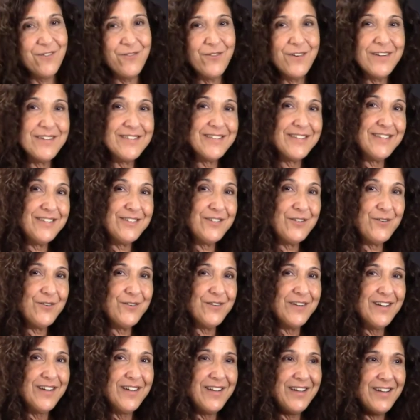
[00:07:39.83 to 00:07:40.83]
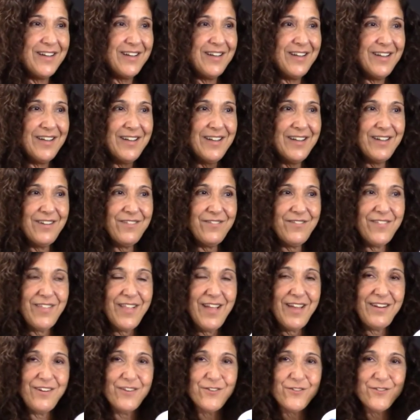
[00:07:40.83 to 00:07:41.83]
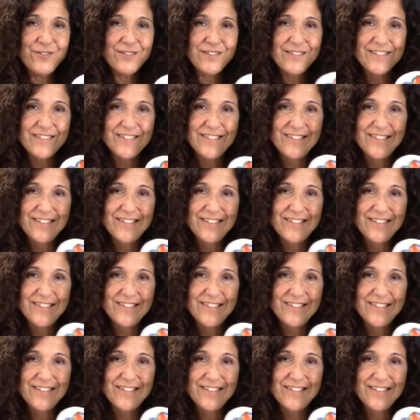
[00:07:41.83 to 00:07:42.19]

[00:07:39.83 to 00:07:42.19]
what does it do? It flutters,